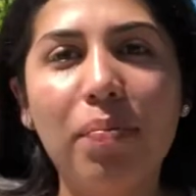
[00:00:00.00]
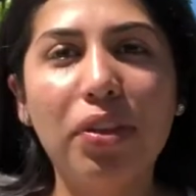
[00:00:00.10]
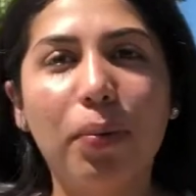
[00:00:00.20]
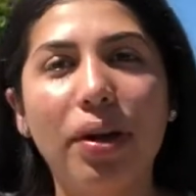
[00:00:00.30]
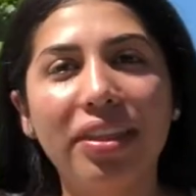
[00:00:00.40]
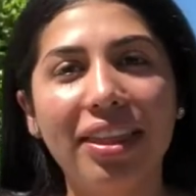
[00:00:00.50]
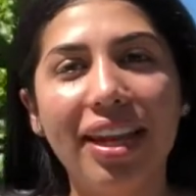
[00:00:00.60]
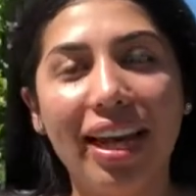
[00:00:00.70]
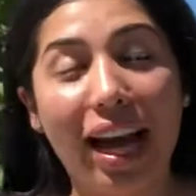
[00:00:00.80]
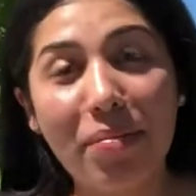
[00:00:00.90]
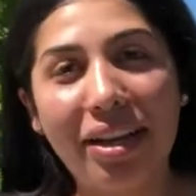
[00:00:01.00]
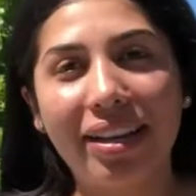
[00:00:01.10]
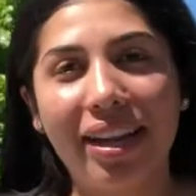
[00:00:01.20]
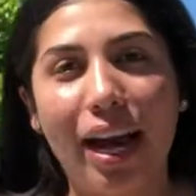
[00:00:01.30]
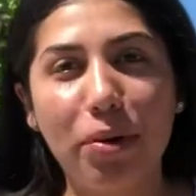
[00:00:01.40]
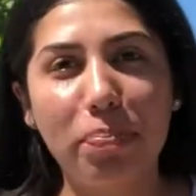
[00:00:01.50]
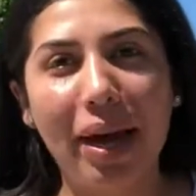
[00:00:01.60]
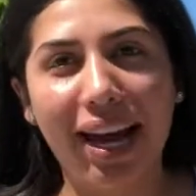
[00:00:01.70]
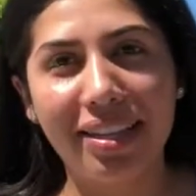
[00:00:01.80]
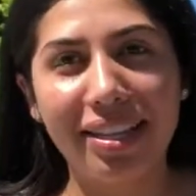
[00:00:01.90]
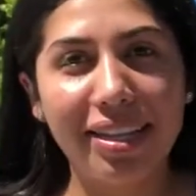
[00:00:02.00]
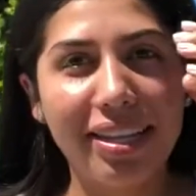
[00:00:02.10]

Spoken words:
The one thing, I mean, I would pass this